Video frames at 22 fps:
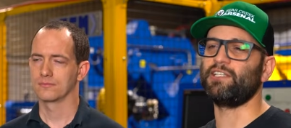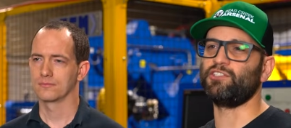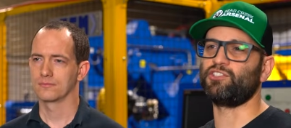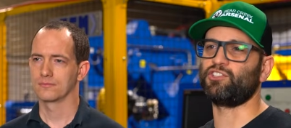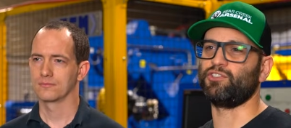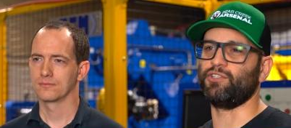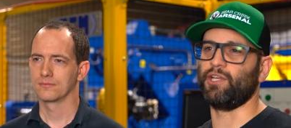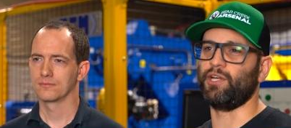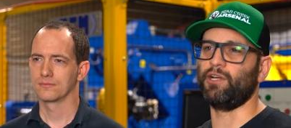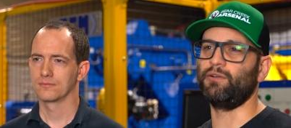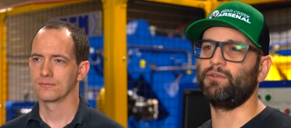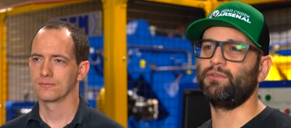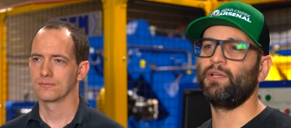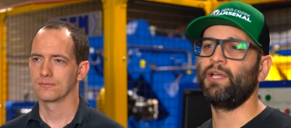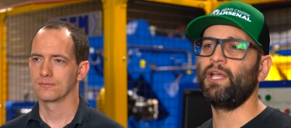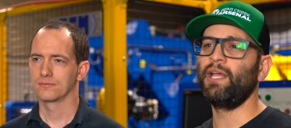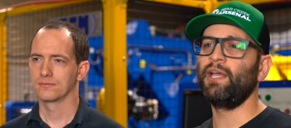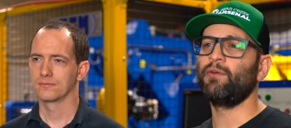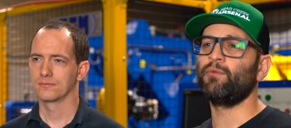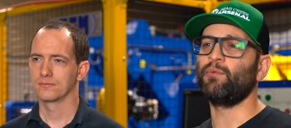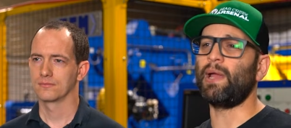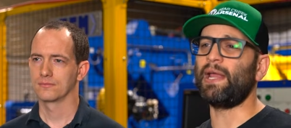Speaker 1: engineer.
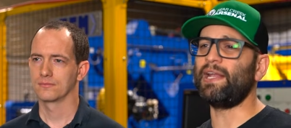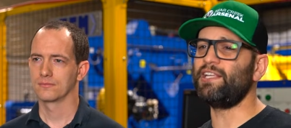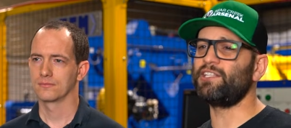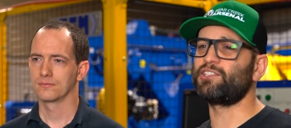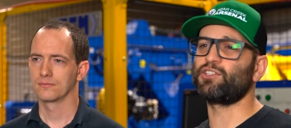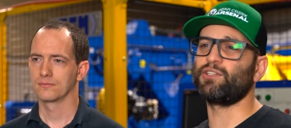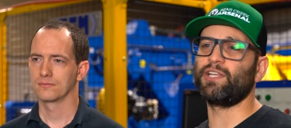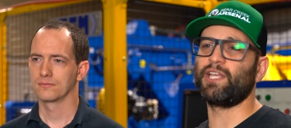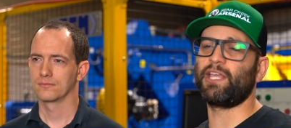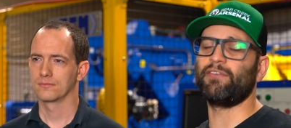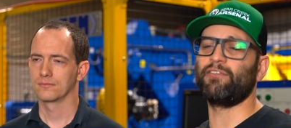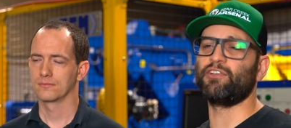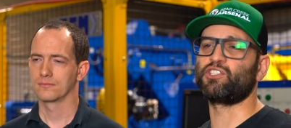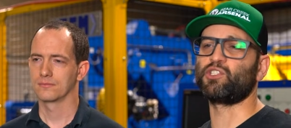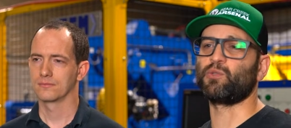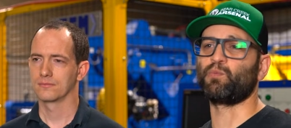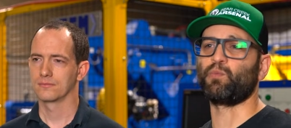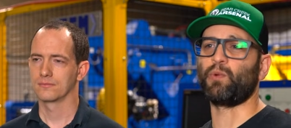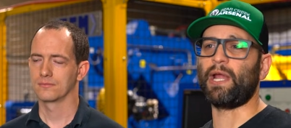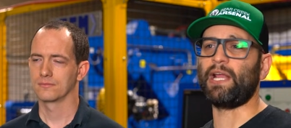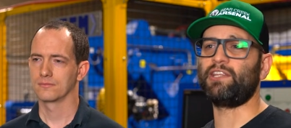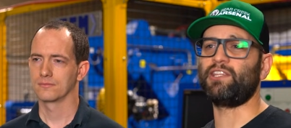Randy's going to give us a
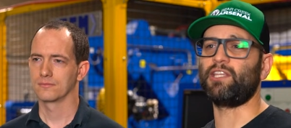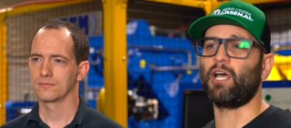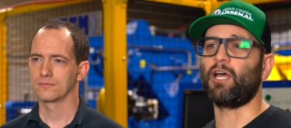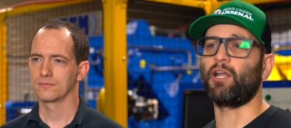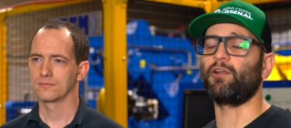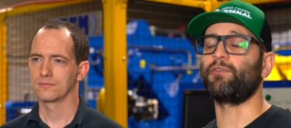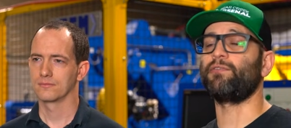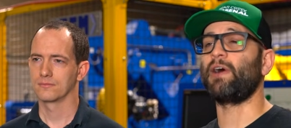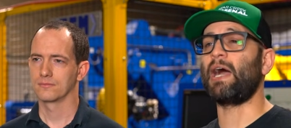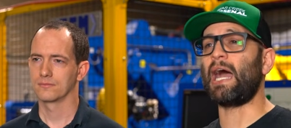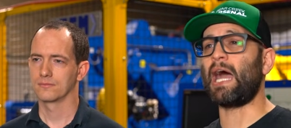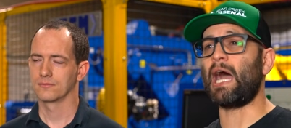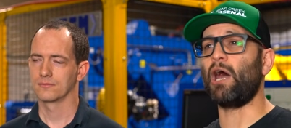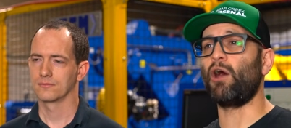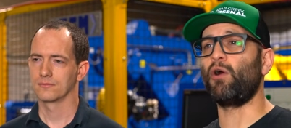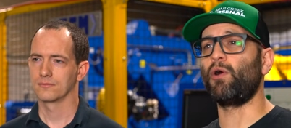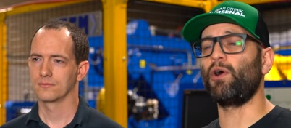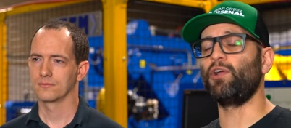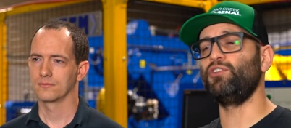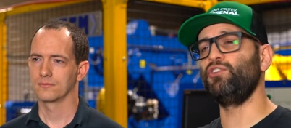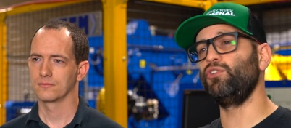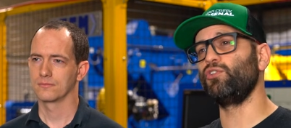breakdown of how
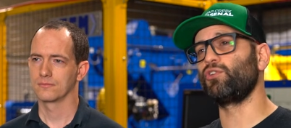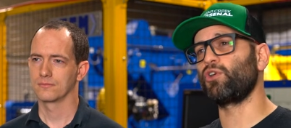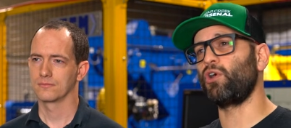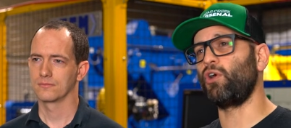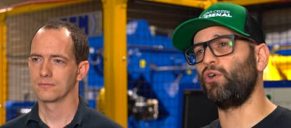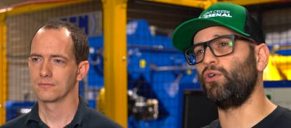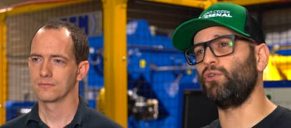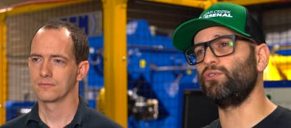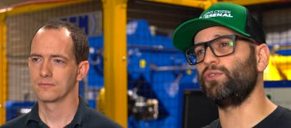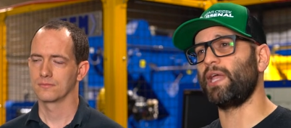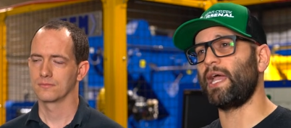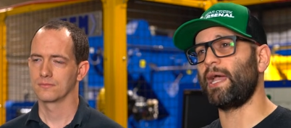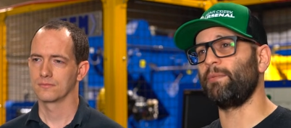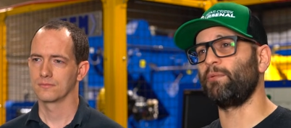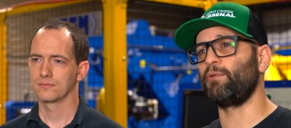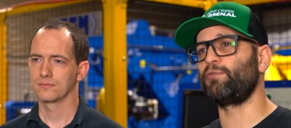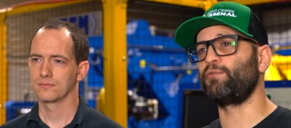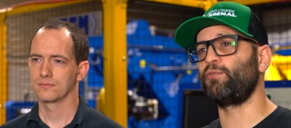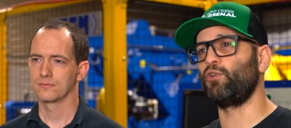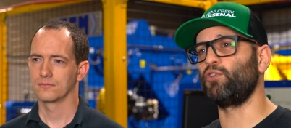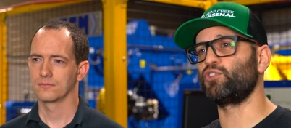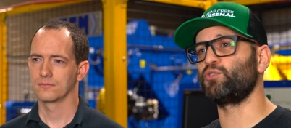our new cold hammer
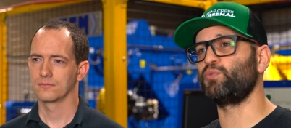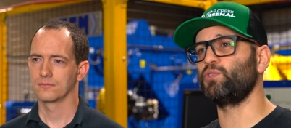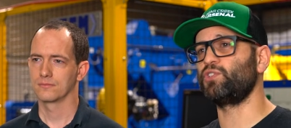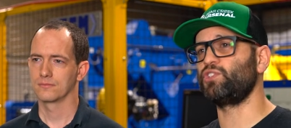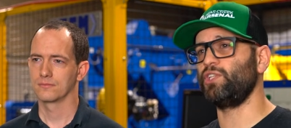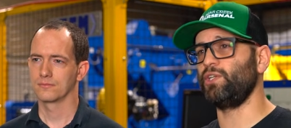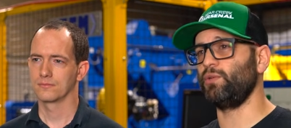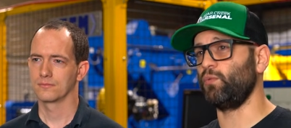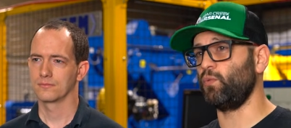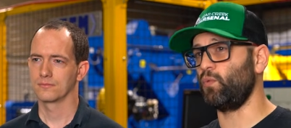forge machine